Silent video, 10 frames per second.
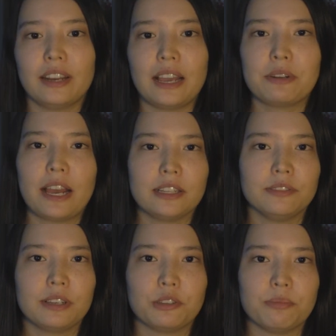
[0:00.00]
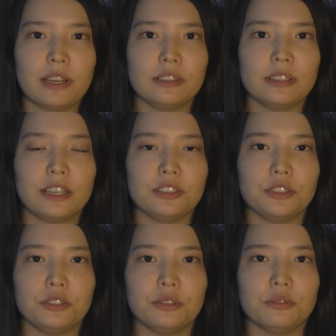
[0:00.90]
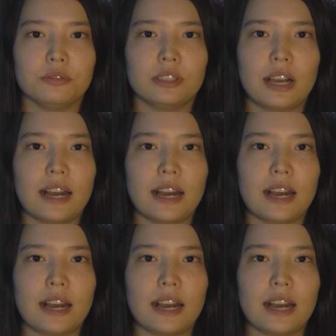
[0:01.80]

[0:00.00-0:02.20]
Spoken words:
and I would highly recommend that you